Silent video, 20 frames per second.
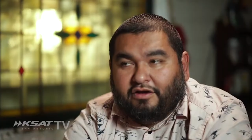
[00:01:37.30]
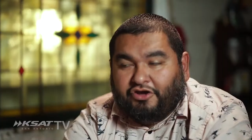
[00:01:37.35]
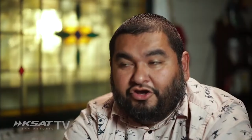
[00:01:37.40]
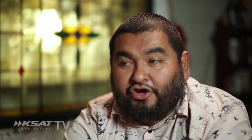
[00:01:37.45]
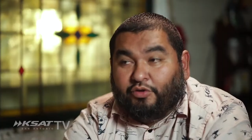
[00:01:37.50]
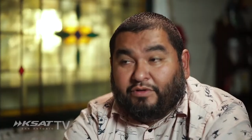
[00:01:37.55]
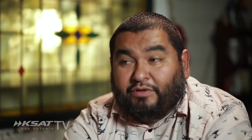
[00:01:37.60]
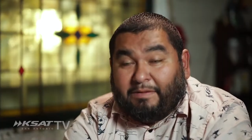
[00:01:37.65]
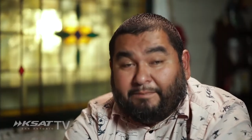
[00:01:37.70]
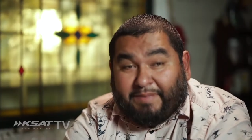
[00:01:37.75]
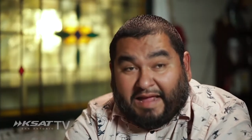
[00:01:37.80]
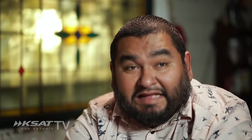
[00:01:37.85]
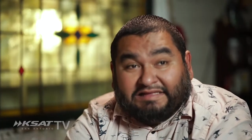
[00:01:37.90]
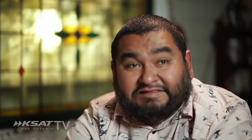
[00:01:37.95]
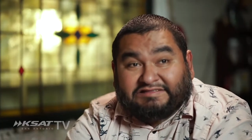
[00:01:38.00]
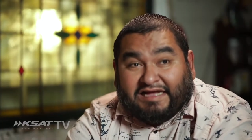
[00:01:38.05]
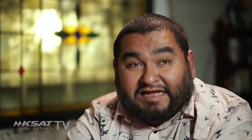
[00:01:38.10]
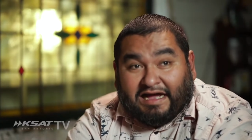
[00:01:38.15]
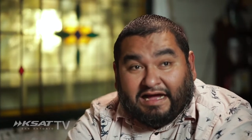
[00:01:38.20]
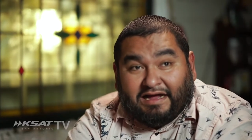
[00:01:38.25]
You know, when a
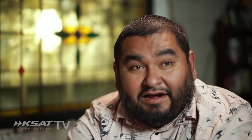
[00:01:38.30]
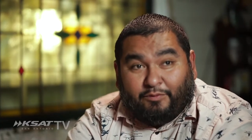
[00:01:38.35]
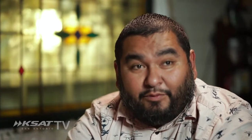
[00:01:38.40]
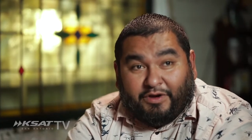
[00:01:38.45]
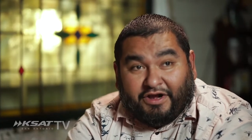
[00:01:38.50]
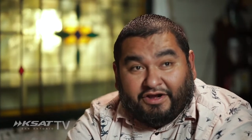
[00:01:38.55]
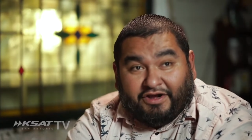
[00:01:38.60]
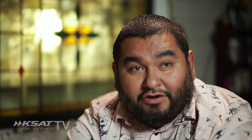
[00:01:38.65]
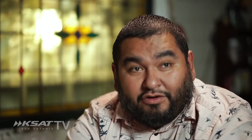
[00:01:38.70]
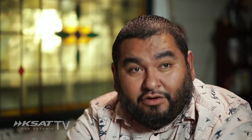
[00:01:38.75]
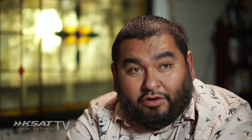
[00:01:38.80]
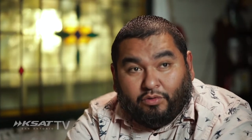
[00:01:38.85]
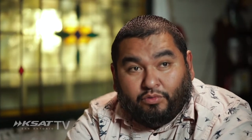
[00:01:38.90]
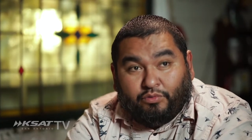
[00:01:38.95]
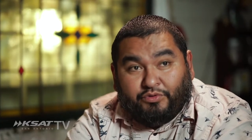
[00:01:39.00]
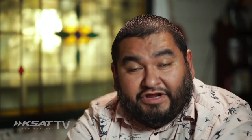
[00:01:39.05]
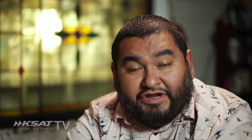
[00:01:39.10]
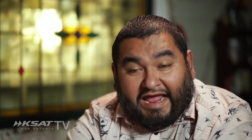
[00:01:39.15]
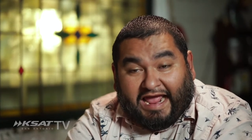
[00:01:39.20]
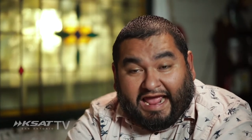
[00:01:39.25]
pan's hot and ready to go,
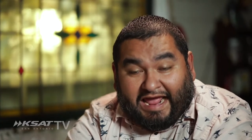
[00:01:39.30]
when you